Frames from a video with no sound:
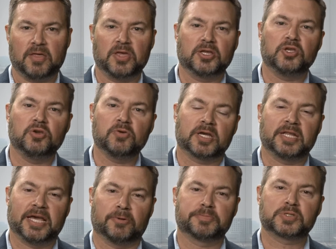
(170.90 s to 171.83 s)
and that you can
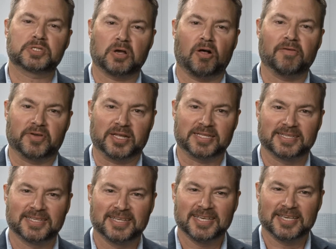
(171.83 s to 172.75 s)
help solve it,
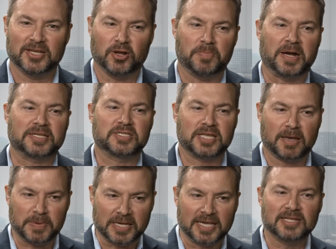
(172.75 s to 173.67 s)
by
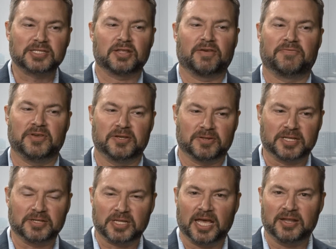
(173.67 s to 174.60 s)
stepping into the field
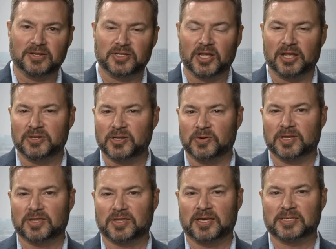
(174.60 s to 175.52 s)
and
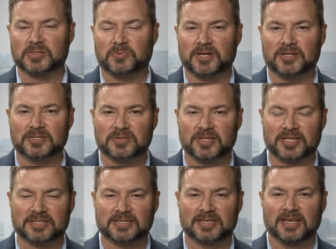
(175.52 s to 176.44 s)
doing things well. So
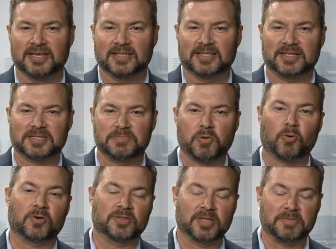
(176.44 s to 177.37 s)
that's
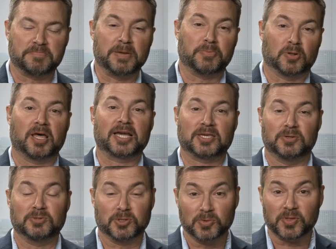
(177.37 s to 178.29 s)
important that people like
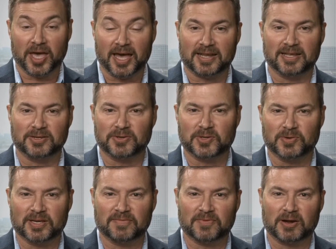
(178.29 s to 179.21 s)
you do that, and you're
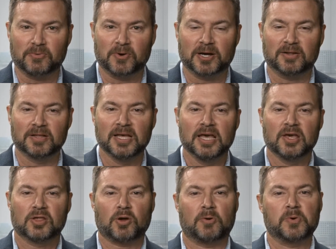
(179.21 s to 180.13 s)
doing it very well.
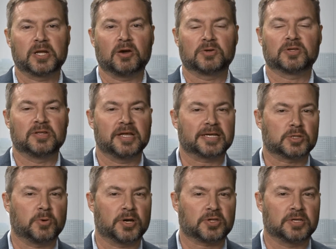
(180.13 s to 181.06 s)
So I want to go to the next
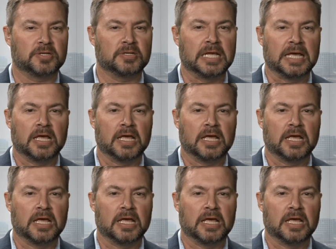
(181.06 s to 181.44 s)
question.